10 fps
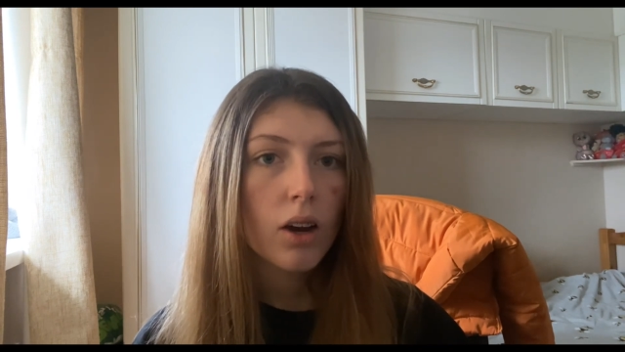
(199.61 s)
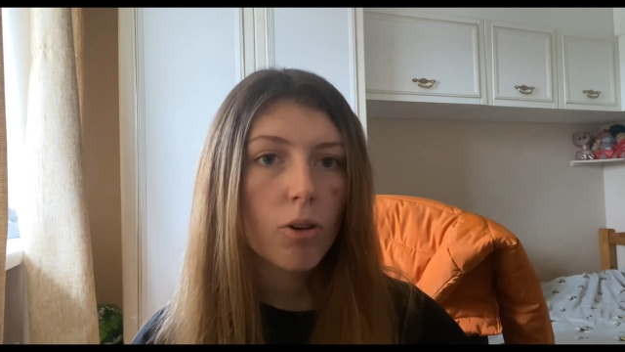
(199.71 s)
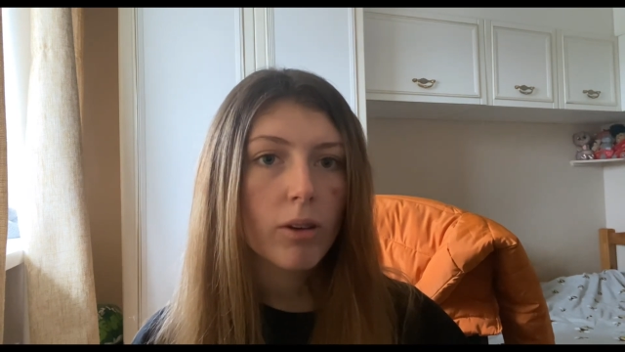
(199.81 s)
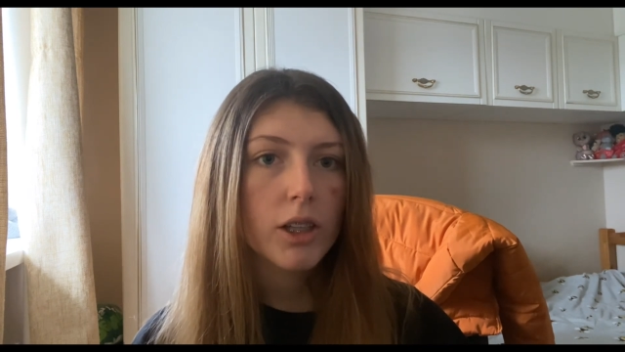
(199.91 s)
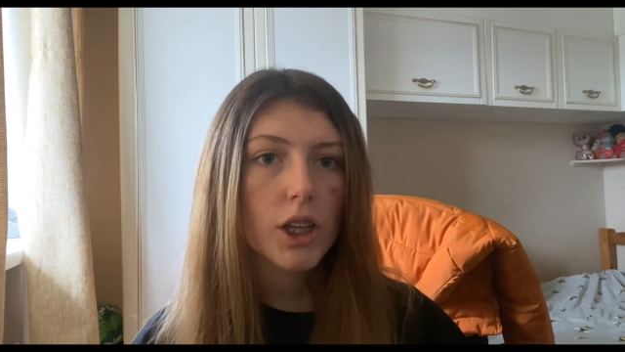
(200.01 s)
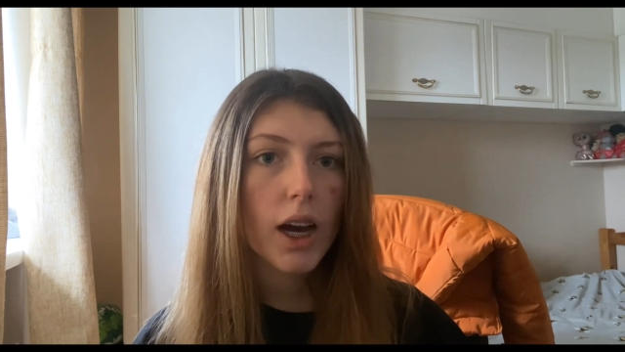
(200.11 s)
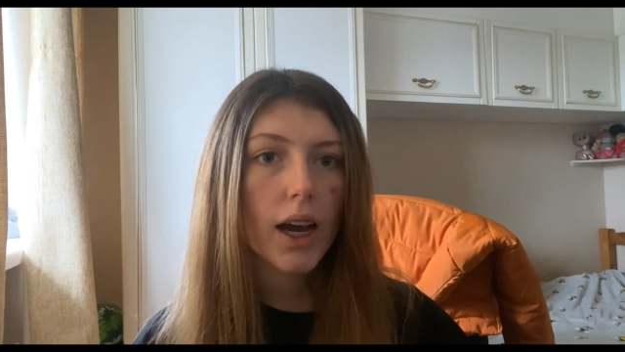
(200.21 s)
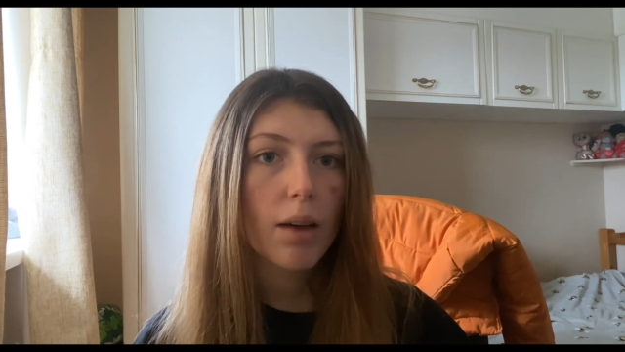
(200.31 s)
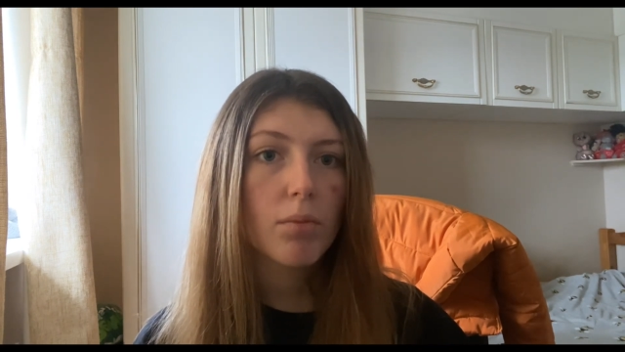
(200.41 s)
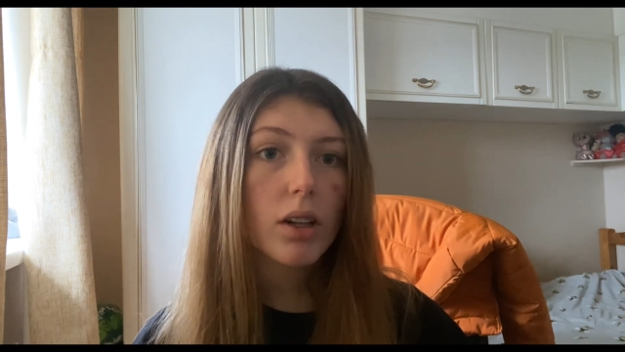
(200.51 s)
which I
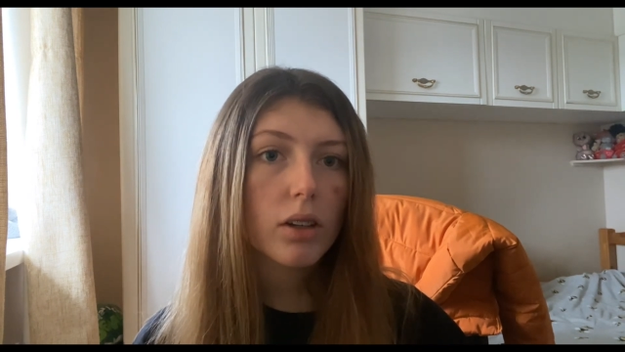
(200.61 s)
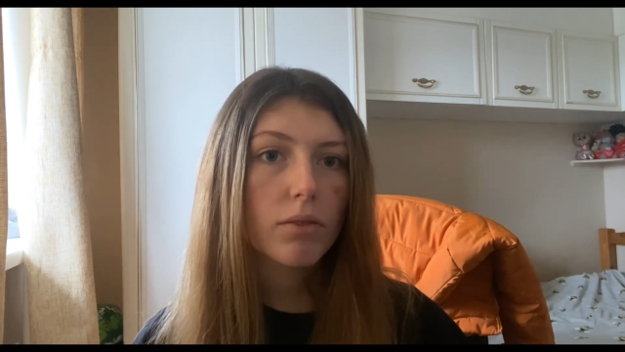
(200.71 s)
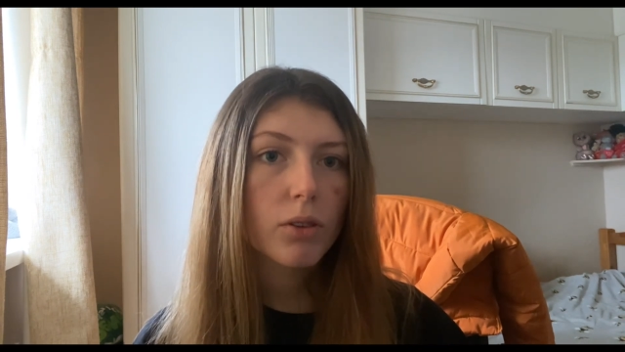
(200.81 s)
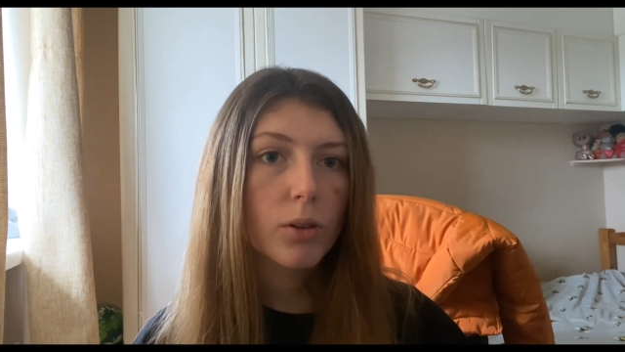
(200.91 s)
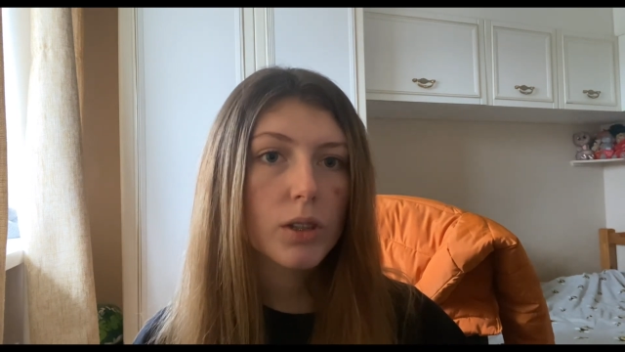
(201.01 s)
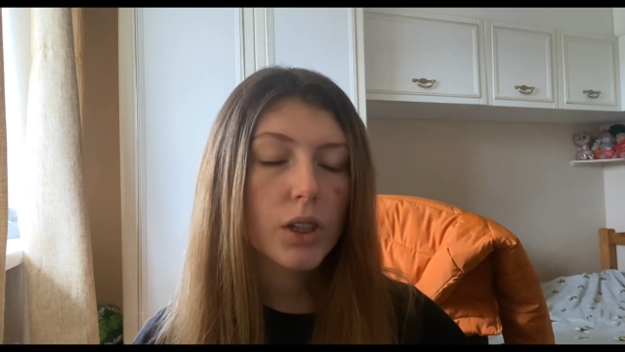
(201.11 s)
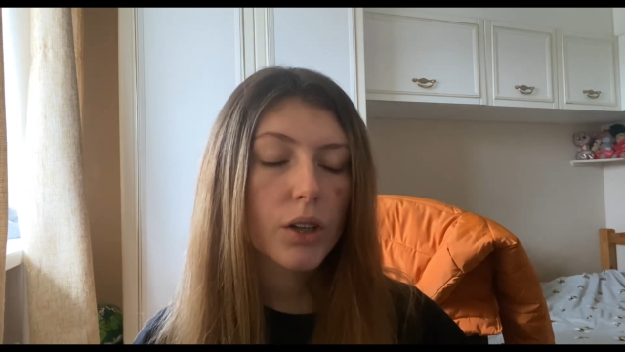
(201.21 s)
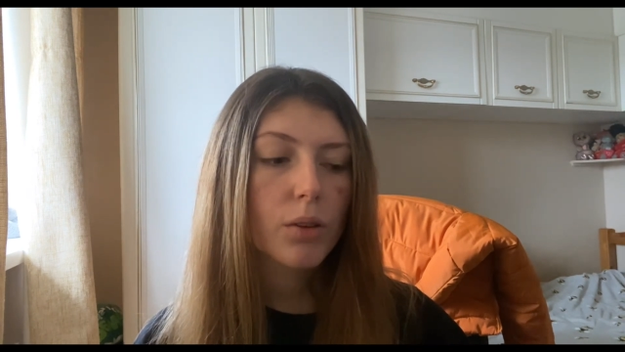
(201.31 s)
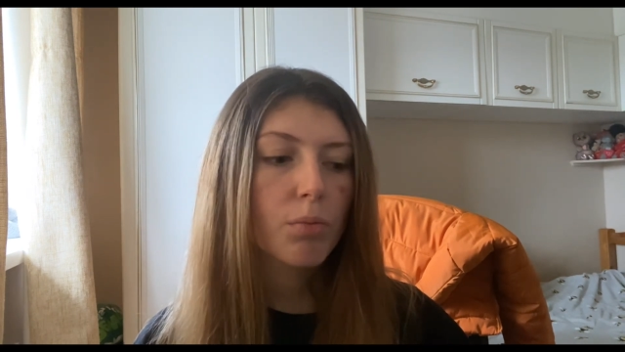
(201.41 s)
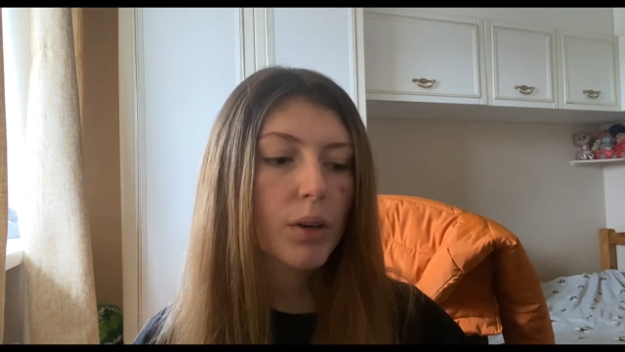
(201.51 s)
am not looking forward
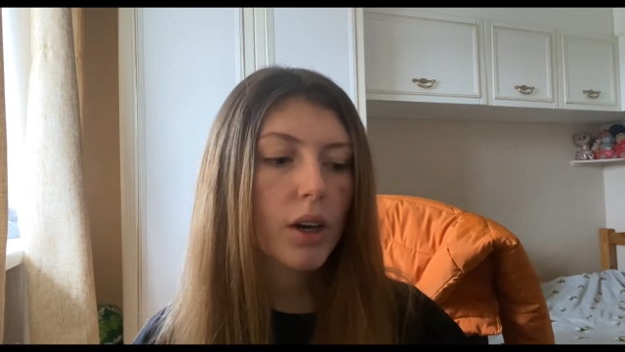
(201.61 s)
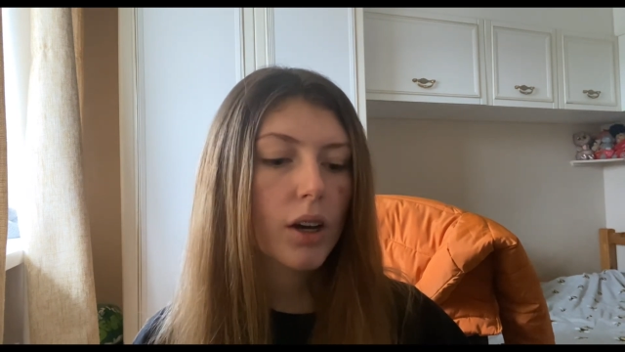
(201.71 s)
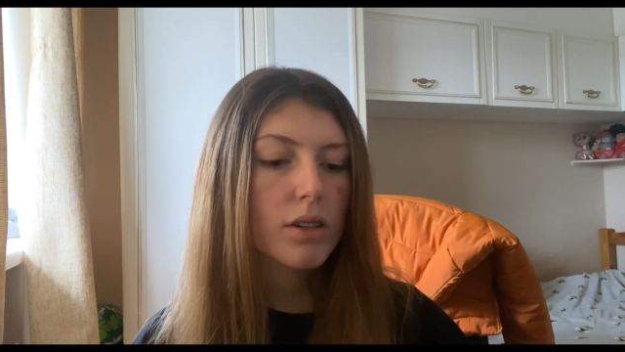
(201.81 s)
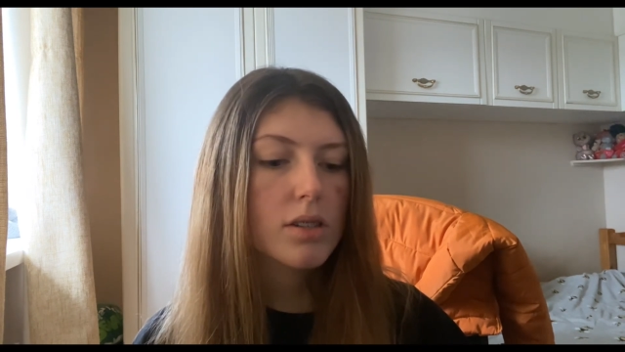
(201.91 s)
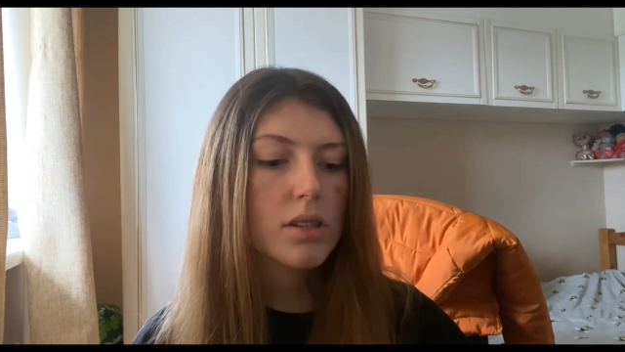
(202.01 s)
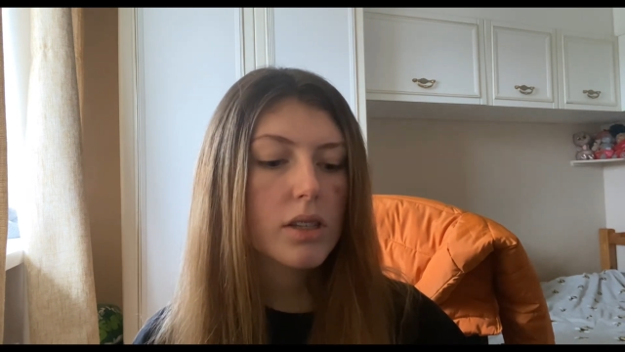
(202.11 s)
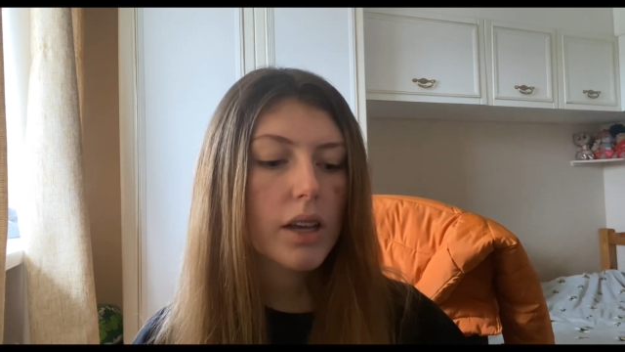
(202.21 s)
to because